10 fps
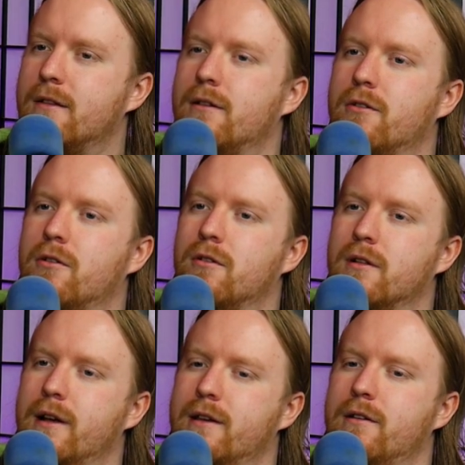or or
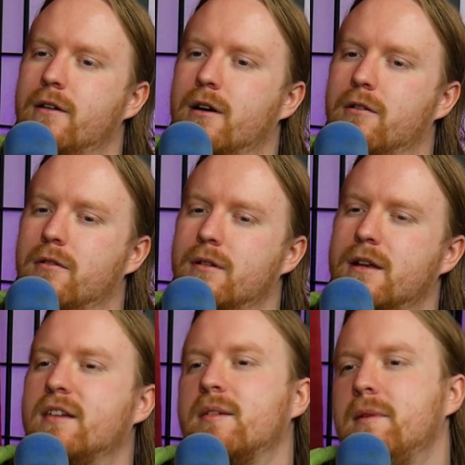like you know
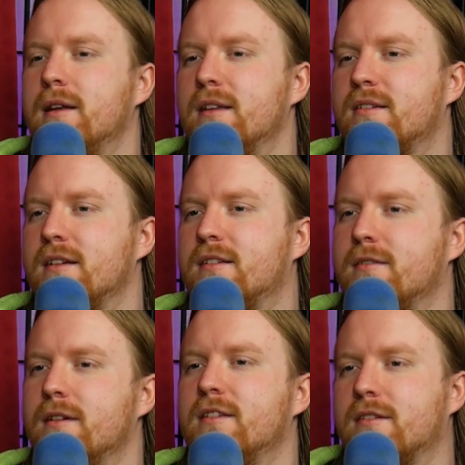like because I mean it's
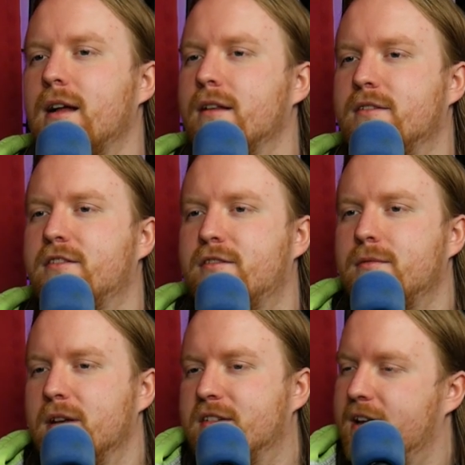it's it's
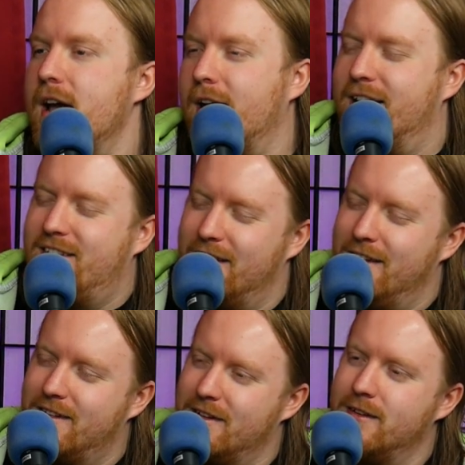it's gay. It's
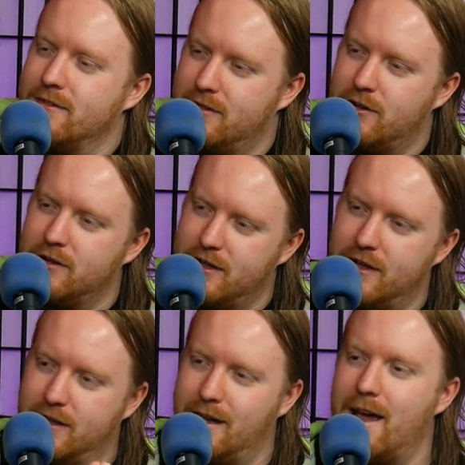a it's a literally
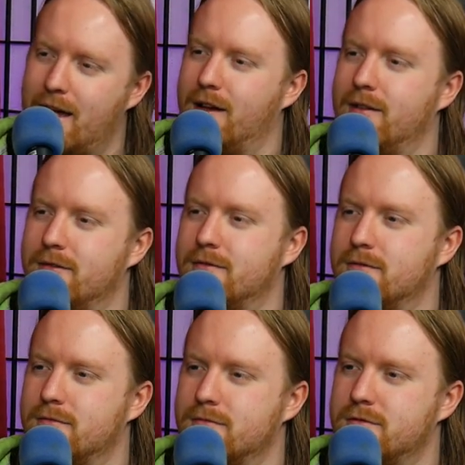a gay
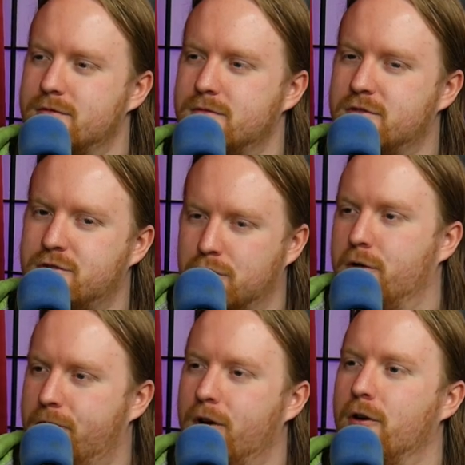
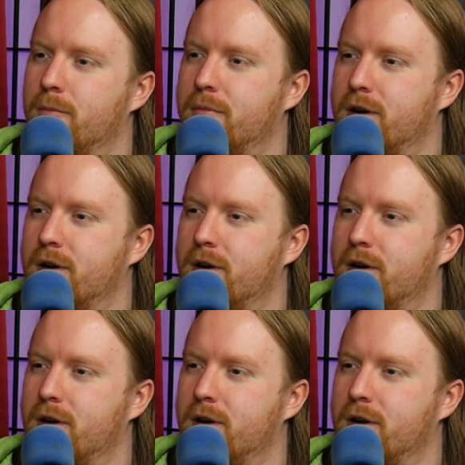short film